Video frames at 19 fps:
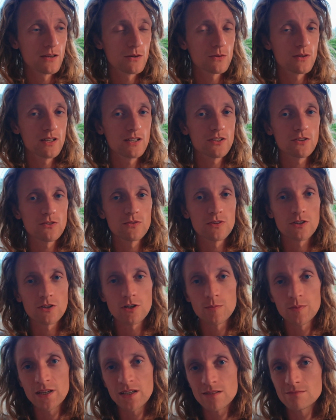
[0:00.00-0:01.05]
right, over the
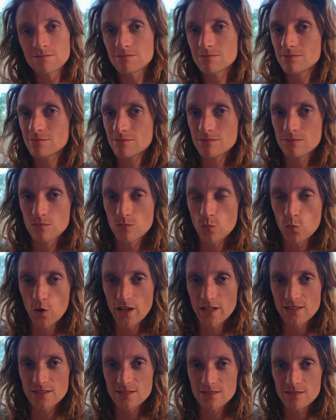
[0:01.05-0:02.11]
coming
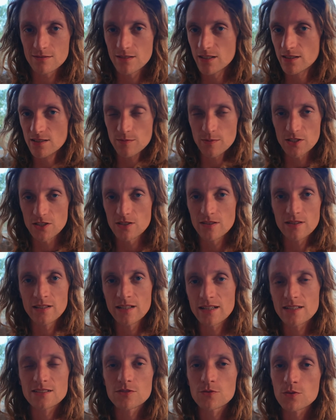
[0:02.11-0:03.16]
weeks, and especially the
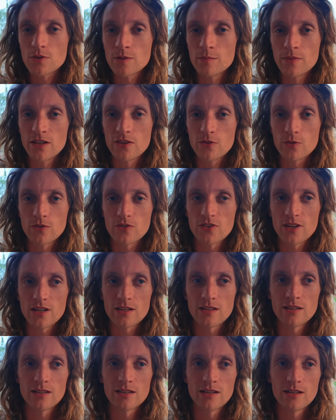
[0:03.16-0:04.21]
next 3 months with
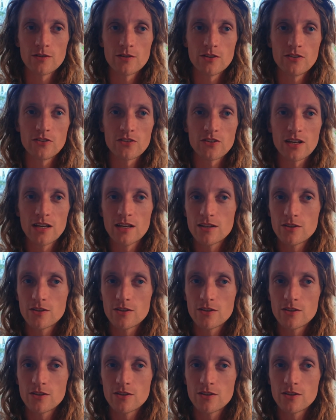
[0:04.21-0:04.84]
Saturn and Aries.